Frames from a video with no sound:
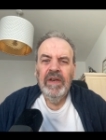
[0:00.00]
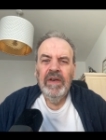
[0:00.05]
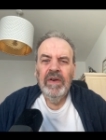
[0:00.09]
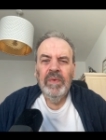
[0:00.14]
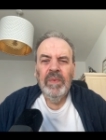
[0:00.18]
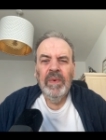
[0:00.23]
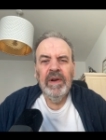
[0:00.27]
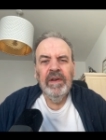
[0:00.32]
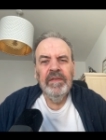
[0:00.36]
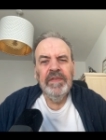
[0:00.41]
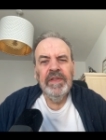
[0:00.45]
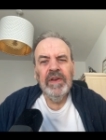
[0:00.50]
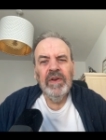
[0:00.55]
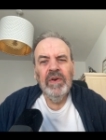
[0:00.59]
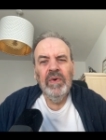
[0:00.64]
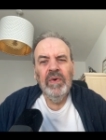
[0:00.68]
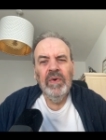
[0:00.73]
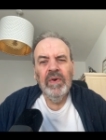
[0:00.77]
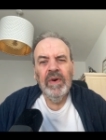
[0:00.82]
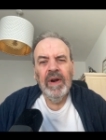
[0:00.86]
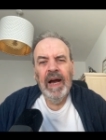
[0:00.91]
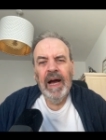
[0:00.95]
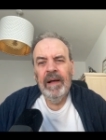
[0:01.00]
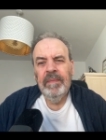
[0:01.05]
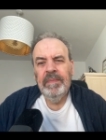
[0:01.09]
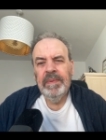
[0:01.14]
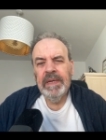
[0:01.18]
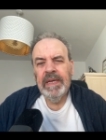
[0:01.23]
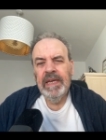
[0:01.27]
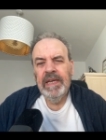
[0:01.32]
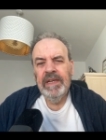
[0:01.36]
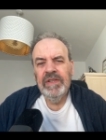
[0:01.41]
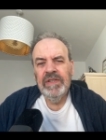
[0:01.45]
One of the core
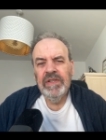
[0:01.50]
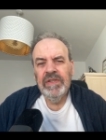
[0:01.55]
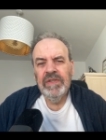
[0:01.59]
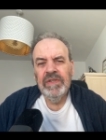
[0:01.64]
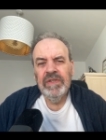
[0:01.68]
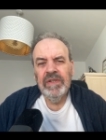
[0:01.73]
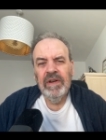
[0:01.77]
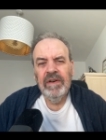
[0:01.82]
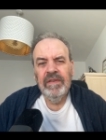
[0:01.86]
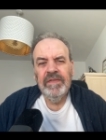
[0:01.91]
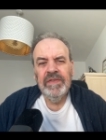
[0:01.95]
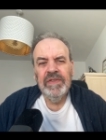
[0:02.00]
applications of